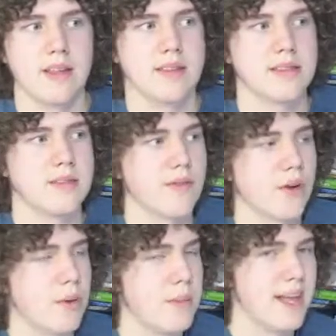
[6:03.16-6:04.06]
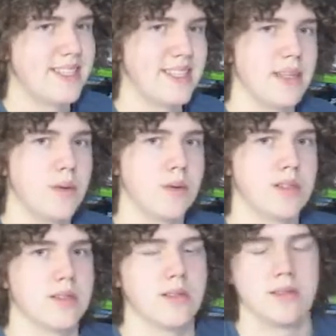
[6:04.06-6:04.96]
It's from Etsy,
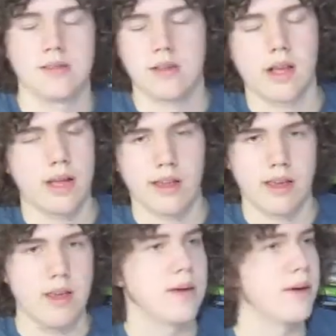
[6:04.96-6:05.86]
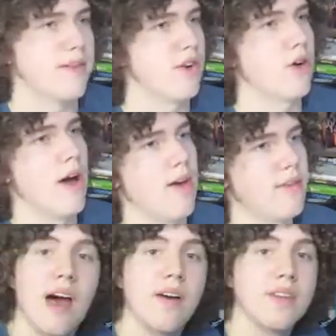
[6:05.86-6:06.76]
which is kind of like eBay for
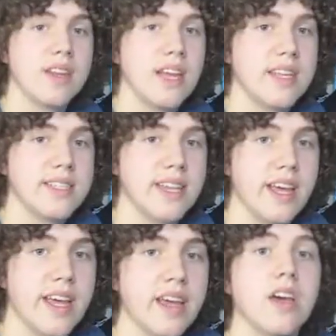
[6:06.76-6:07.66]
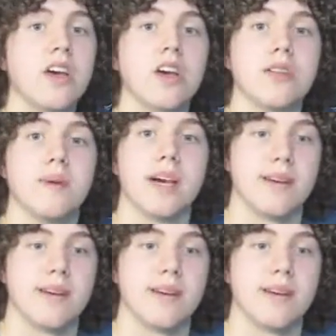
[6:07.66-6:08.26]
crafts. Have a nice day. Goodbye.